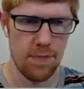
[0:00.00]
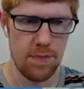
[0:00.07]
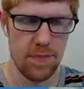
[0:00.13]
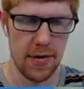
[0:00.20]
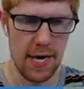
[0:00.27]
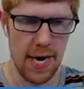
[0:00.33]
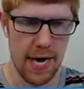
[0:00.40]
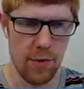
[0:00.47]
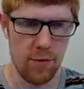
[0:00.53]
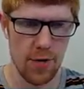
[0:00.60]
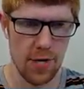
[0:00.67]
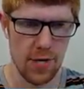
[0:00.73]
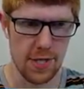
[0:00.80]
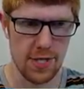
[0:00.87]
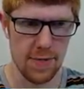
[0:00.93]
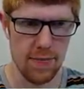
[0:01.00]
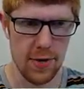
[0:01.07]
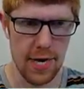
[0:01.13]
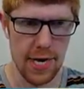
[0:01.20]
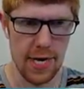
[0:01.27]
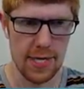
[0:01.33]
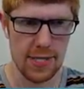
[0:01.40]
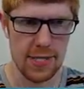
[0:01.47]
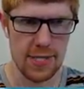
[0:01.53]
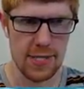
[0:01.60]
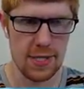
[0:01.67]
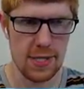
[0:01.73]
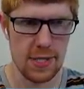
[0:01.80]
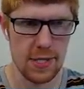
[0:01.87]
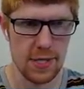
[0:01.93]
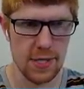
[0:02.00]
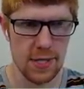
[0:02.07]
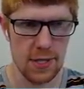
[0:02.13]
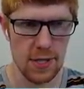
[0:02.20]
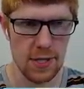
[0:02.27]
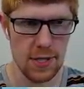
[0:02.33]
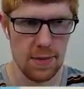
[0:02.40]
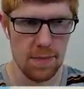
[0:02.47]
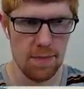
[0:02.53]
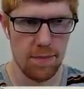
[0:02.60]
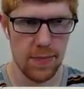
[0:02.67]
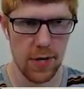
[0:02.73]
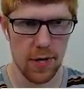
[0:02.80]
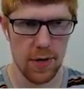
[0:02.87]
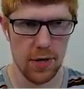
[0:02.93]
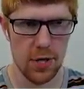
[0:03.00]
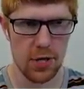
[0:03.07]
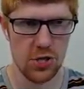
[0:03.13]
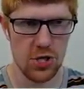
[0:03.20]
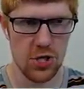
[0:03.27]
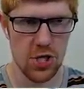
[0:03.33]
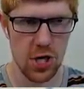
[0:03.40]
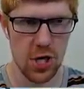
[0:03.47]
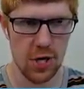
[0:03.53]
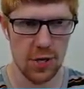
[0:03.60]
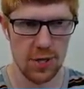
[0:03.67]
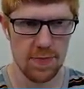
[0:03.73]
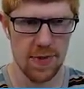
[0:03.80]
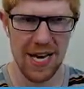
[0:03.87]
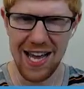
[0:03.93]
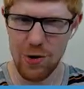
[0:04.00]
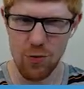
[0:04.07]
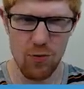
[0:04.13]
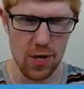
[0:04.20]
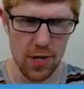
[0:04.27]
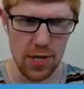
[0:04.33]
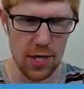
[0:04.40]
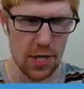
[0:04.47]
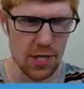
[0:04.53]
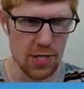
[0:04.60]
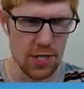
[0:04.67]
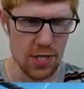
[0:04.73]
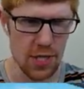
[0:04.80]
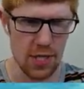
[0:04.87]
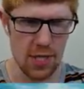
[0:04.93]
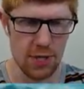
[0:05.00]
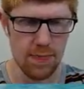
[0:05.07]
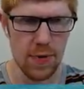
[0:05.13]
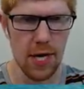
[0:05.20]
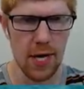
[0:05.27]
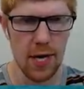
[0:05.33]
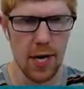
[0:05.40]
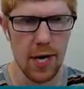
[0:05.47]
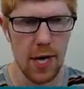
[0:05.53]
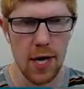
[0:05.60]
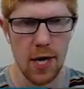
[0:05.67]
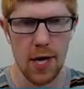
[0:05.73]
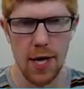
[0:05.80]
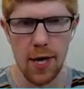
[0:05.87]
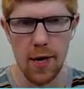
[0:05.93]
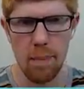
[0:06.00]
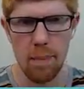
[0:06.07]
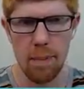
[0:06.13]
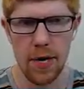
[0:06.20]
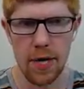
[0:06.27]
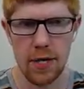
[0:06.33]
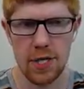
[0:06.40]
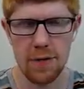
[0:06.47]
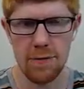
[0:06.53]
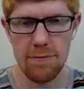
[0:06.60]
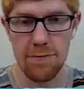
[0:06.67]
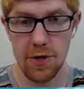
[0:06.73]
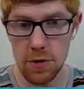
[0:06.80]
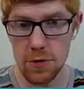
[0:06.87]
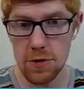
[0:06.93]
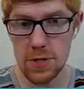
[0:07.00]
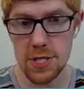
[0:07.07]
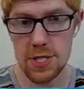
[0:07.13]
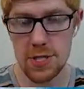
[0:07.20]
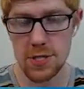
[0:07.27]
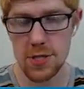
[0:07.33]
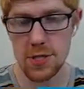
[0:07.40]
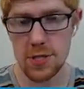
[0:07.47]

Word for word: but not really surprised, but concerned, but not really concerned, but but confused.